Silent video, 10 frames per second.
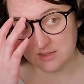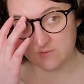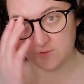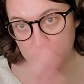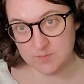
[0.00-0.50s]
the
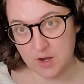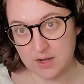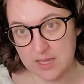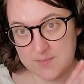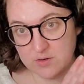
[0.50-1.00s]
first
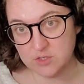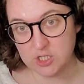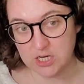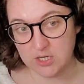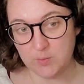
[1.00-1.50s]
part came out in
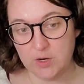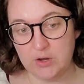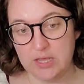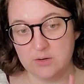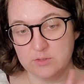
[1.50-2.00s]

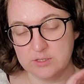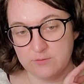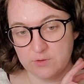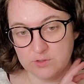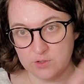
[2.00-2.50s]
january and it was the
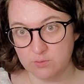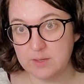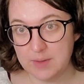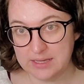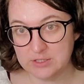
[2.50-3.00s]
first
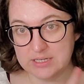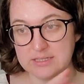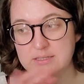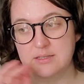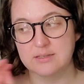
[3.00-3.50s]
three pages